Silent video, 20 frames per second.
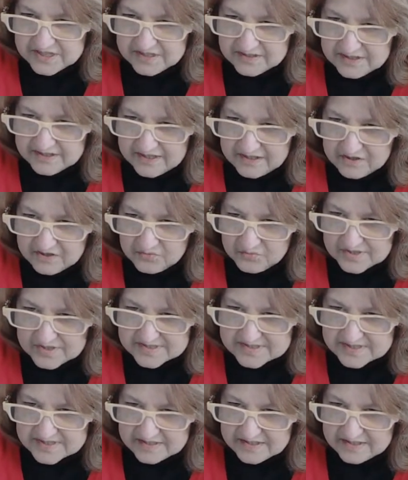it, and it
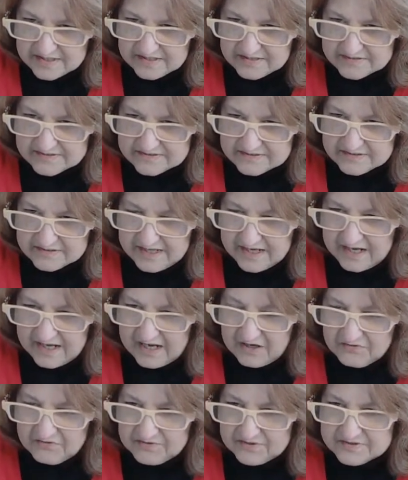wasn't
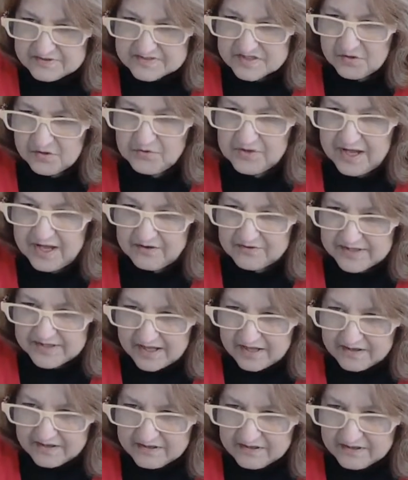sold out
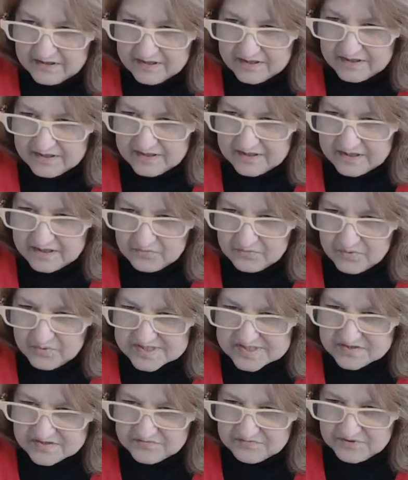yet. It
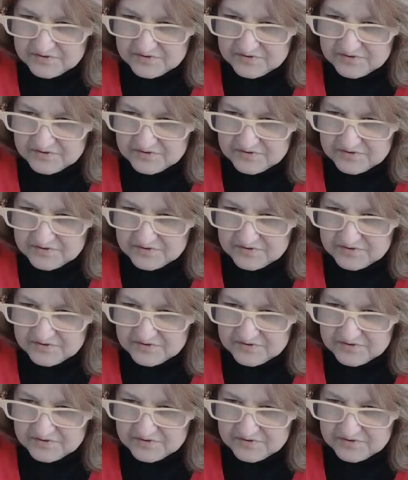wasn't